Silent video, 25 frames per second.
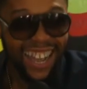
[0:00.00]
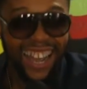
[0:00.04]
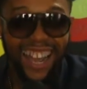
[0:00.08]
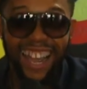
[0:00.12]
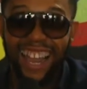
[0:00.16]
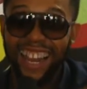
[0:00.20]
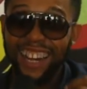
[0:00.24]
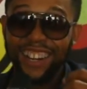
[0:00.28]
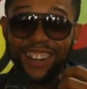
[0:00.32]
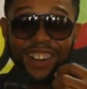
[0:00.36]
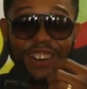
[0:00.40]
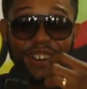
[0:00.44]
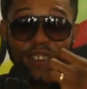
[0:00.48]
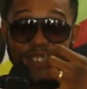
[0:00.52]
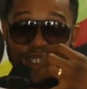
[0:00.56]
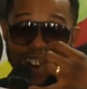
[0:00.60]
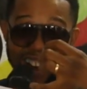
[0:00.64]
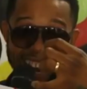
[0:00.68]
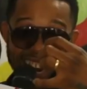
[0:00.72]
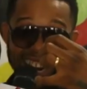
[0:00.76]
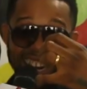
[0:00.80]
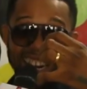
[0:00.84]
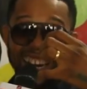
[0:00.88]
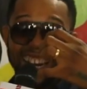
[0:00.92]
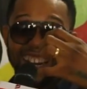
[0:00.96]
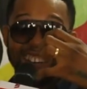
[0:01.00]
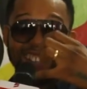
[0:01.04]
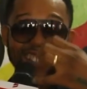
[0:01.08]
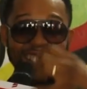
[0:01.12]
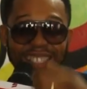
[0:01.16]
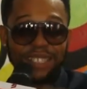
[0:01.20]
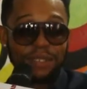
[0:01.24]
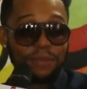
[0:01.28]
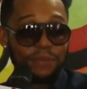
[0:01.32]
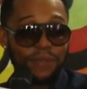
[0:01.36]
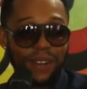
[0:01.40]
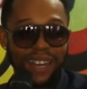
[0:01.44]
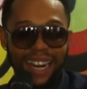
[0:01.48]
I grew red on the
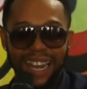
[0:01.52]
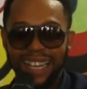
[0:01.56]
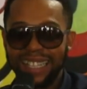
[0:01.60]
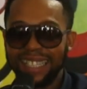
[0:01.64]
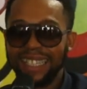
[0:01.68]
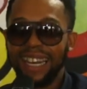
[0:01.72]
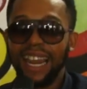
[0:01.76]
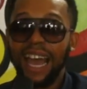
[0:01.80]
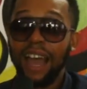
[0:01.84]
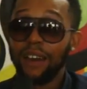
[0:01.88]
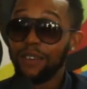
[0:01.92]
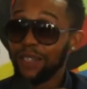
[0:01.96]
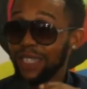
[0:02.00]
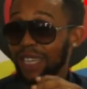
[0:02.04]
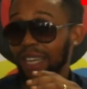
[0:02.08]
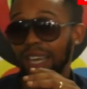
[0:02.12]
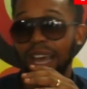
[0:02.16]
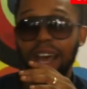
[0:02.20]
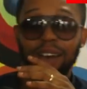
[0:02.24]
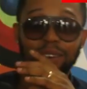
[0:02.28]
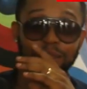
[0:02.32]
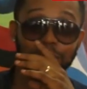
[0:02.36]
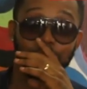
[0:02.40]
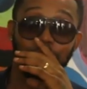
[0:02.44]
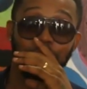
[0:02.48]
spot, as in I was